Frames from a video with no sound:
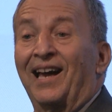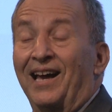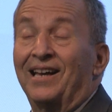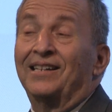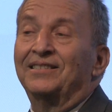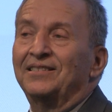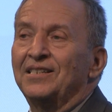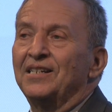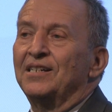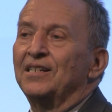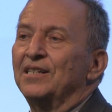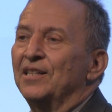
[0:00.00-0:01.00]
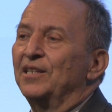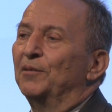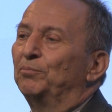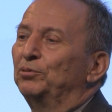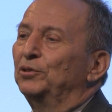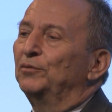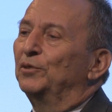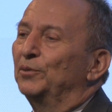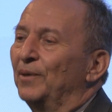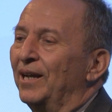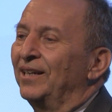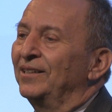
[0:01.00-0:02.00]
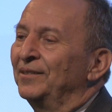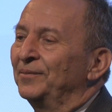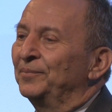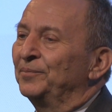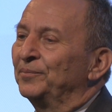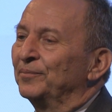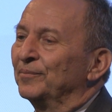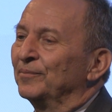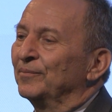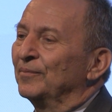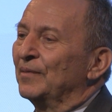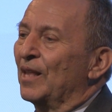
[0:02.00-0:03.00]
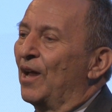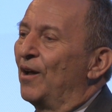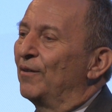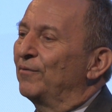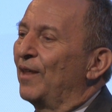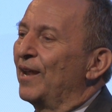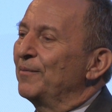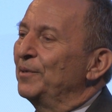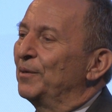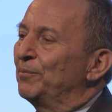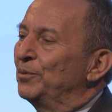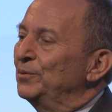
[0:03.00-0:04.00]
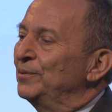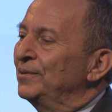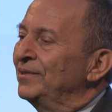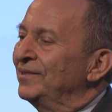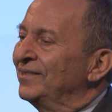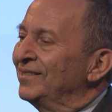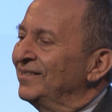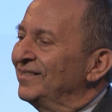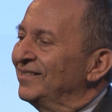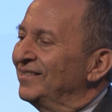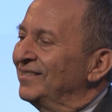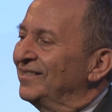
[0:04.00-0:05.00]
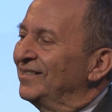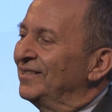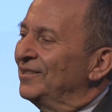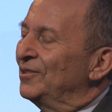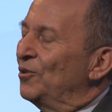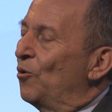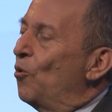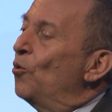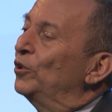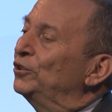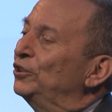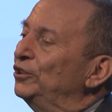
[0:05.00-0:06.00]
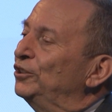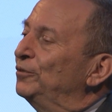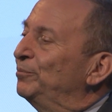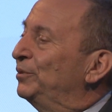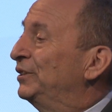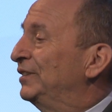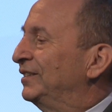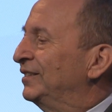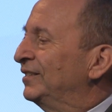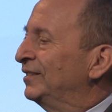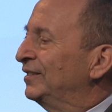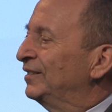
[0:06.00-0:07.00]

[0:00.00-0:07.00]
And the approval rating of Vladimir Putin or Xi Jinping